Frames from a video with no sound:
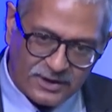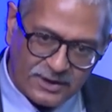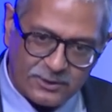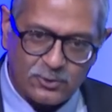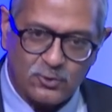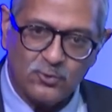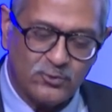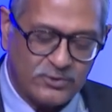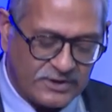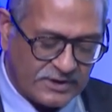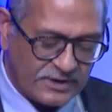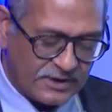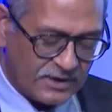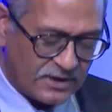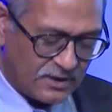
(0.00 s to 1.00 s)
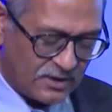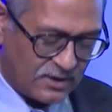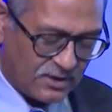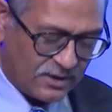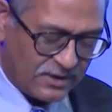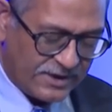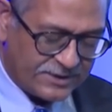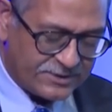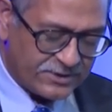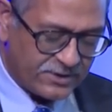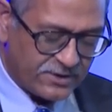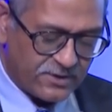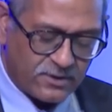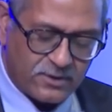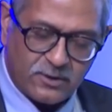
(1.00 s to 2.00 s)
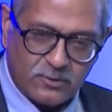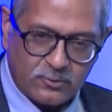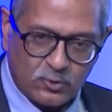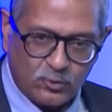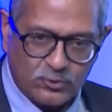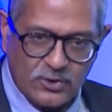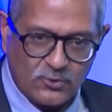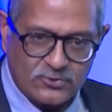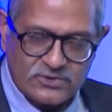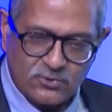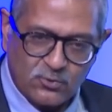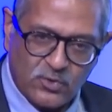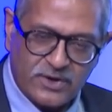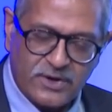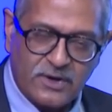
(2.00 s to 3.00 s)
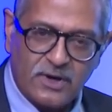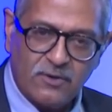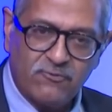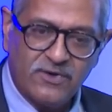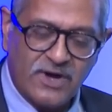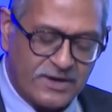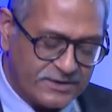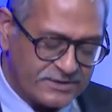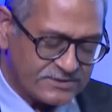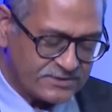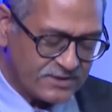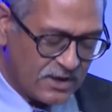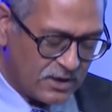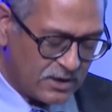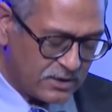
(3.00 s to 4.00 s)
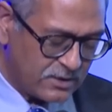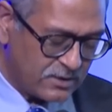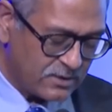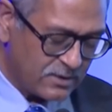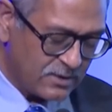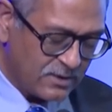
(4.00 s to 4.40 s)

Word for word: into the uh, later 2001 Afghanistan,